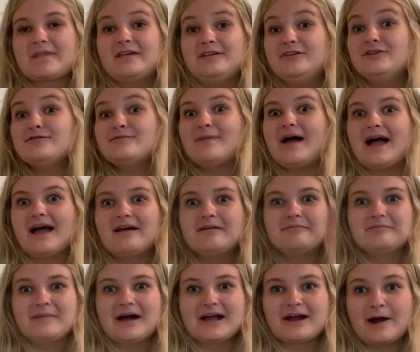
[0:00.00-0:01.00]
You met
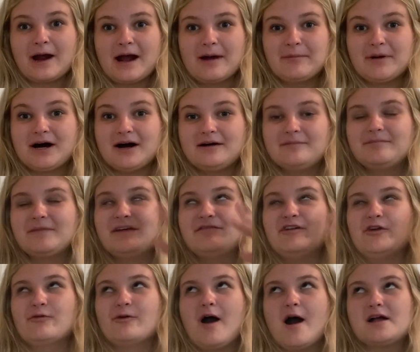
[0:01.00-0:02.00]
my grandma if
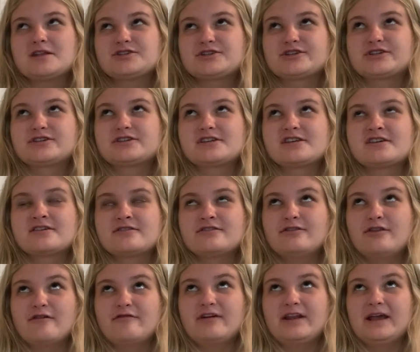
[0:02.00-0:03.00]
you watched
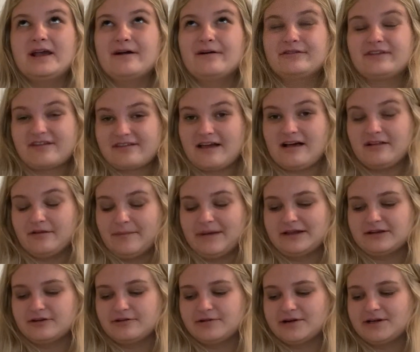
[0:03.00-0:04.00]
the video, The
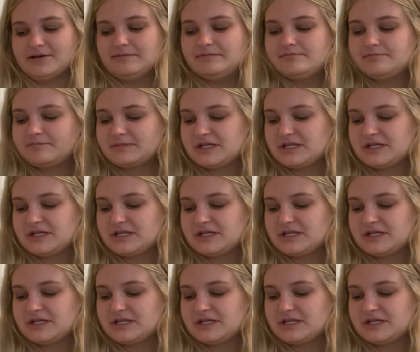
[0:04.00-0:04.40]
Salamander Room.